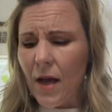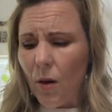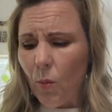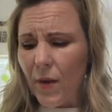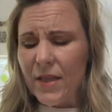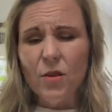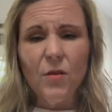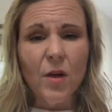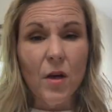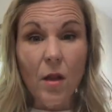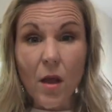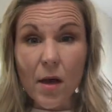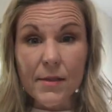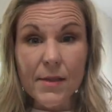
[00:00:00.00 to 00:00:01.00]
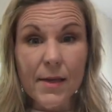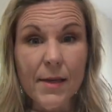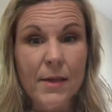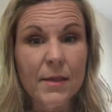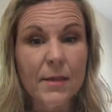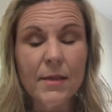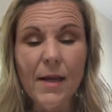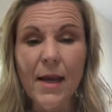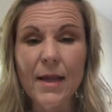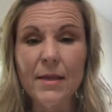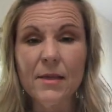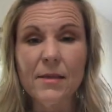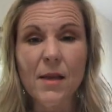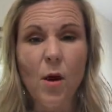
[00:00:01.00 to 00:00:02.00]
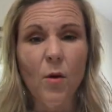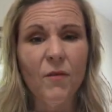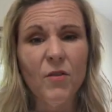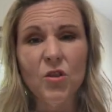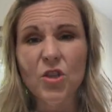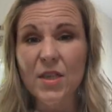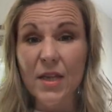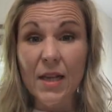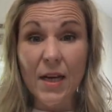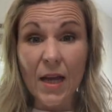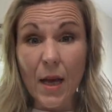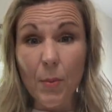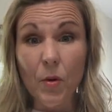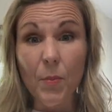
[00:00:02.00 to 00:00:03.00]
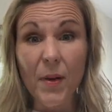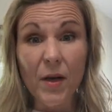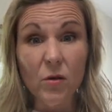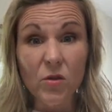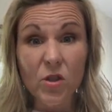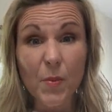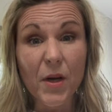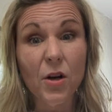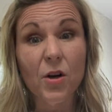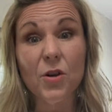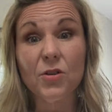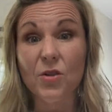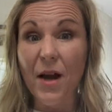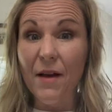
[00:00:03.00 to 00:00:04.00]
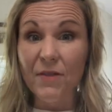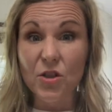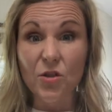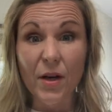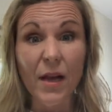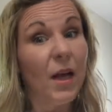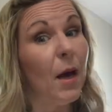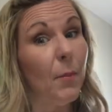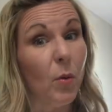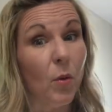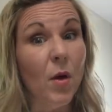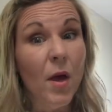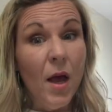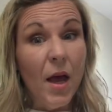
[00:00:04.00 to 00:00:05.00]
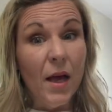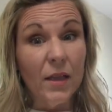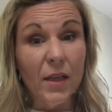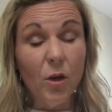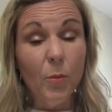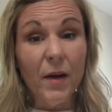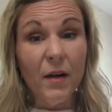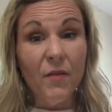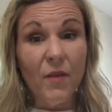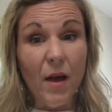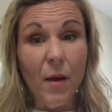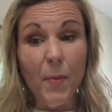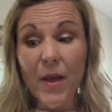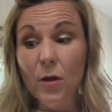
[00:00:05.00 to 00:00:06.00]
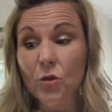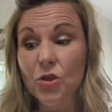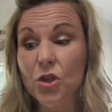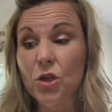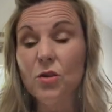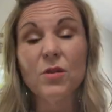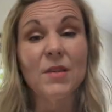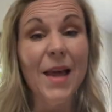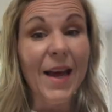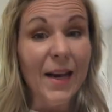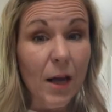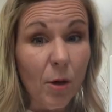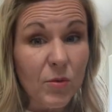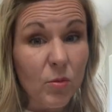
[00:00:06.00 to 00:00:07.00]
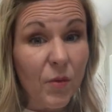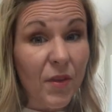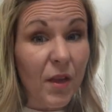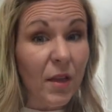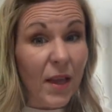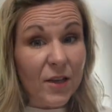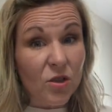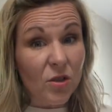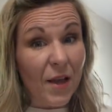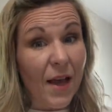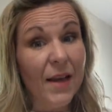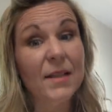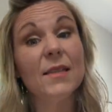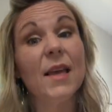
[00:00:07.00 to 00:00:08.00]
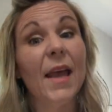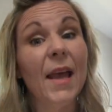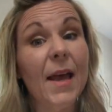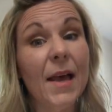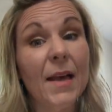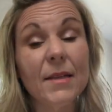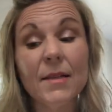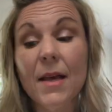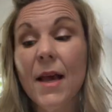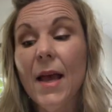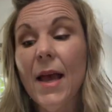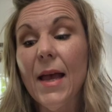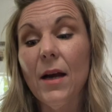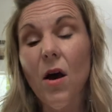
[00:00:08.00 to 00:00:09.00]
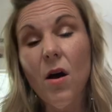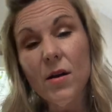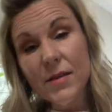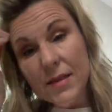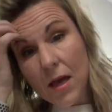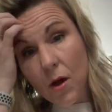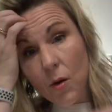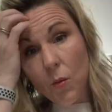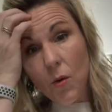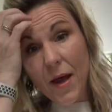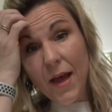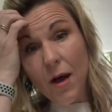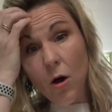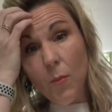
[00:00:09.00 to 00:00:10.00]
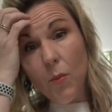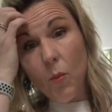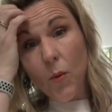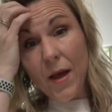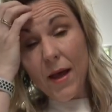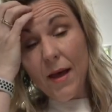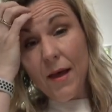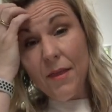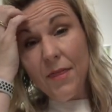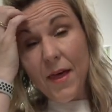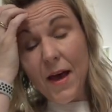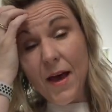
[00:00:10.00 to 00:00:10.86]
We do the Clausens, and so if you just eat a couple of pickle spears or have a little bit of pickle juice, that helps with the electrolytes, and it also will help with